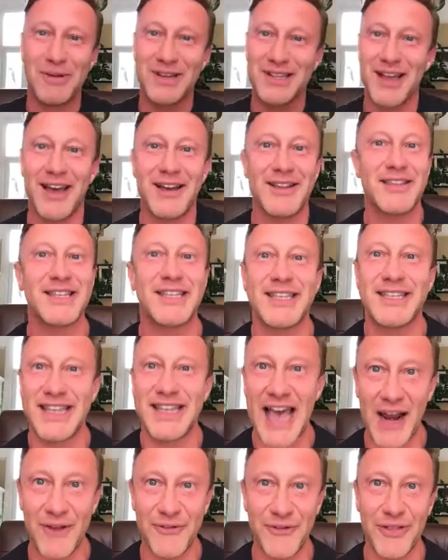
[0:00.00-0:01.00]
It's like, this is the
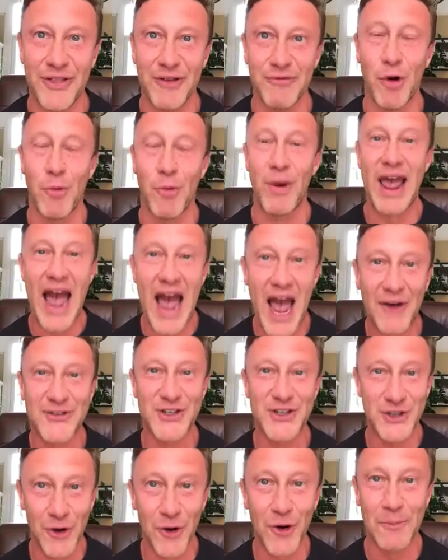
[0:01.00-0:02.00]
elephant in the room. We have
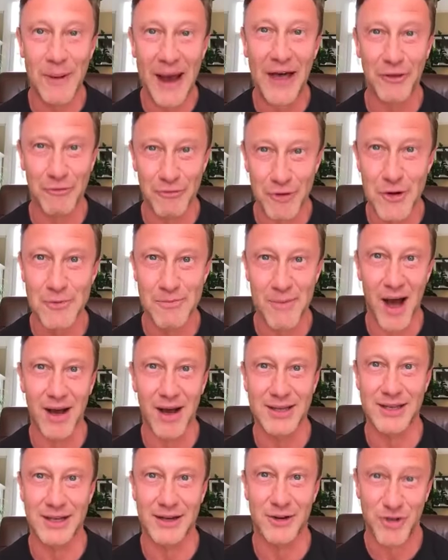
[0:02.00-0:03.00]
to talk about the Route
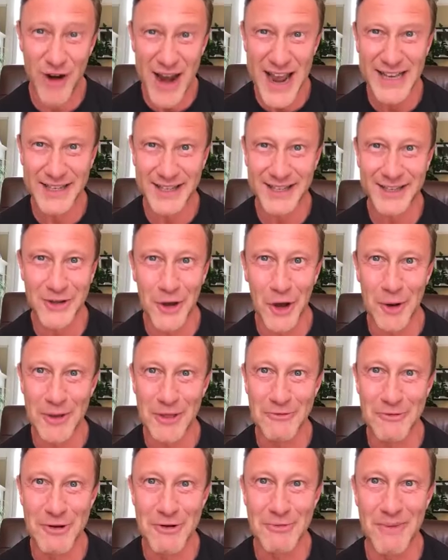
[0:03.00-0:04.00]
Master. Chris, it's got to be the
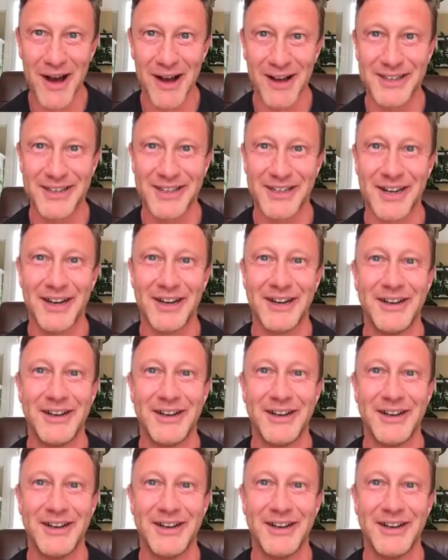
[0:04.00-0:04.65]
Route Master.